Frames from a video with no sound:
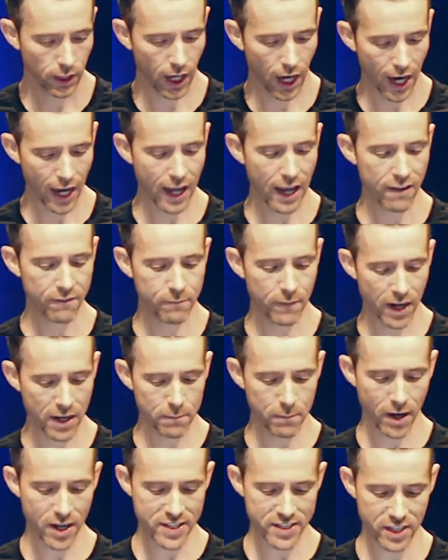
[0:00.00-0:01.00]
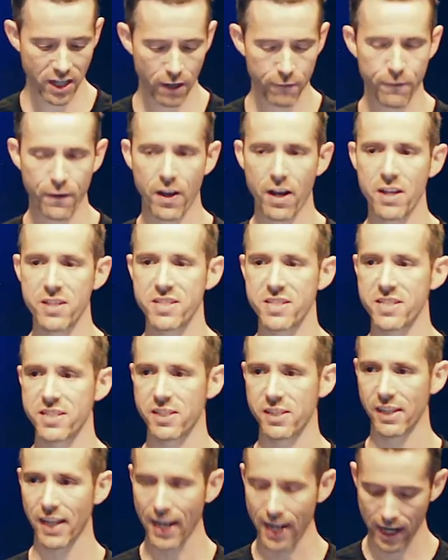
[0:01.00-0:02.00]
I have made myself a
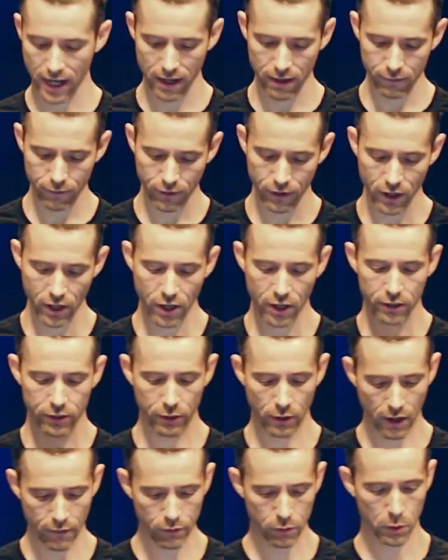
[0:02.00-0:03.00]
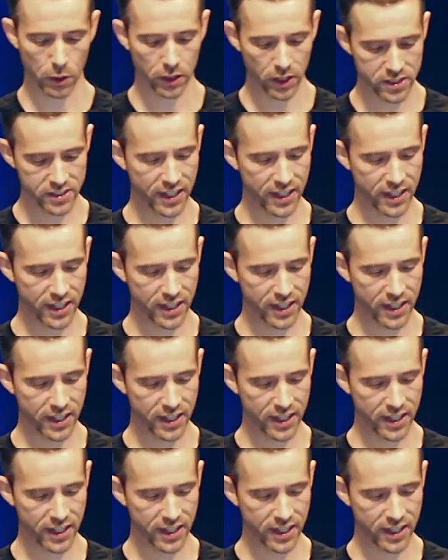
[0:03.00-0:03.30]
slave to everyone."